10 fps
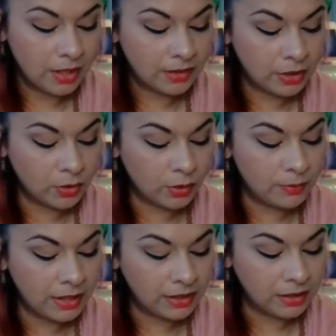that your
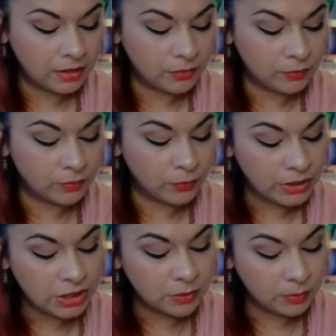method of
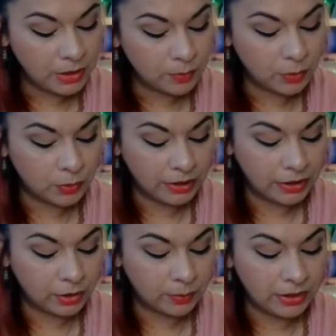reaching people will
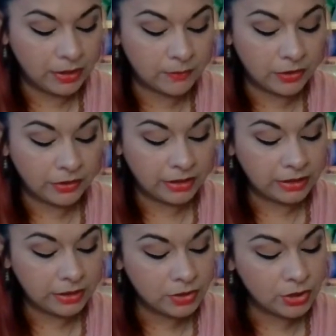either become very
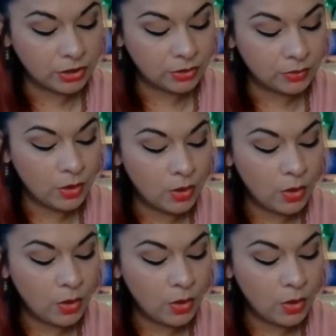clear to you